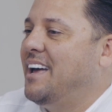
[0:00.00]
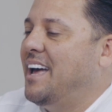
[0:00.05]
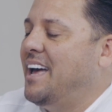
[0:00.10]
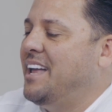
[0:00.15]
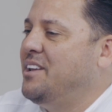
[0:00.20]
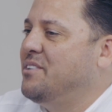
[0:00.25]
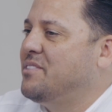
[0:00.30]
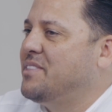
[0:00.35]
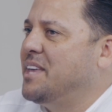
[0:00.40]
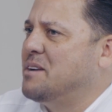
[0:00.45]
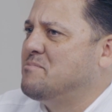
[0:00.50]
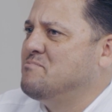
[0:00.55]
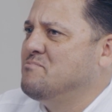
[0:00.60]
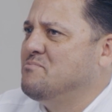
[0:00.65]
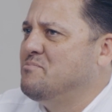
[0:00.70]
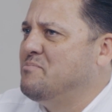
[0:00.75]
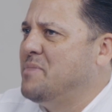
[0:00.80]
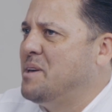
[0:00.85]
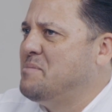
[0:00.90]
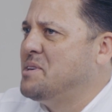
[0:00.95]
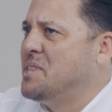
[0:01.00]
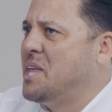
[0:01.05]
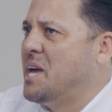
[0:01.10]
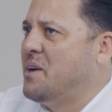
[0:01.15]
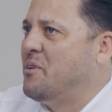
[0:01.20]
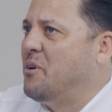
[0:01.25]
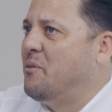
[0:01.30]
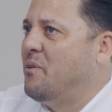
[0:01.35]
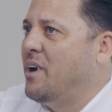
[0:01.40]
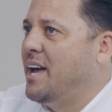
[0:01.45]
And you think, maybe they
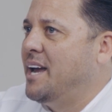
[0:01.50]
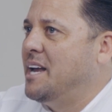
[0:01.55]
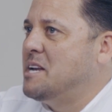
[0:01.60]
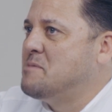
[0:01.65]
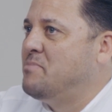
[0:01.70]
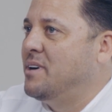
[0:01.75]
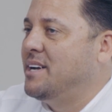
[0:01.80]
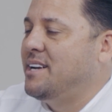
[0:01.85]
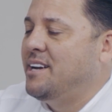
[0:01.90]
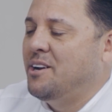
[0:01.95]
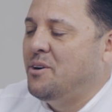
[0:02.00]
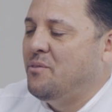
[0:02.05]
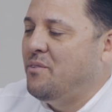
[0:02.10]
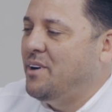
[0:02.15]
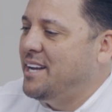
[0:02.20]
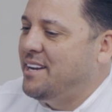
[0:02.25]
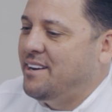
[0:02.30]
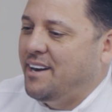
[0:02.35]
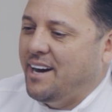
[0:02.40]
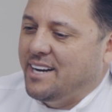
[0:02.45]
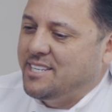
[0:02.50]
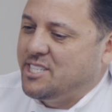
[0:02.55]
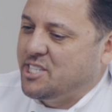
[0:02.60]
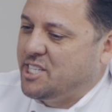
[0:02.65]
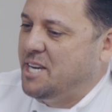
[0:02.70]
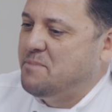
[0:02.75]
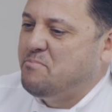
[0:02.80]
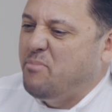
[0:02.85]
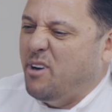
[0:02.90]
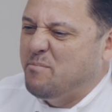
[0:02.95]
were right. But you know what? You got to
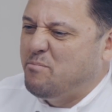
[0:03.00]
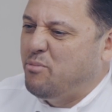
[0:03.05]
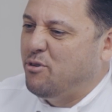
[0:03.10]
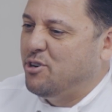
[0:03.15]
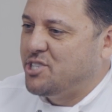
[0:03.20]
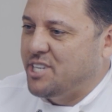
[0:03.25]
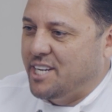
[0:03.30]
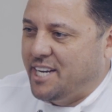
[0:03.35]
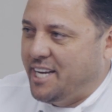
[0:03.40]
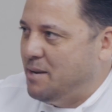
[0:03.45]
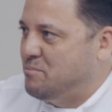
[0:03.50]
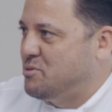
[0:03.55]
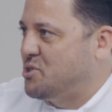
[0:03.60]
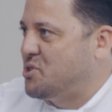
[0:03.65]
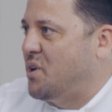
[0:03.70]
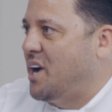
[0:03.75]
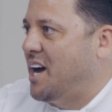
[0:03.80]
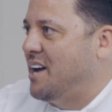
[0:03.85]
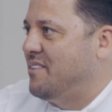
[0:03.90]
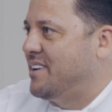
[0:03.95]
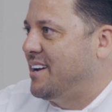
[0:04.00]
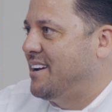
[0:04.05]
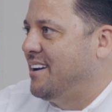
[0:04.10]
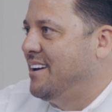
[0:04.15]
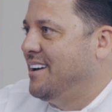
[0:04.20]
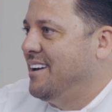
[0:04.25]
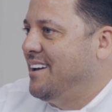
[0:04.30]
just keep on pushing, keep striving.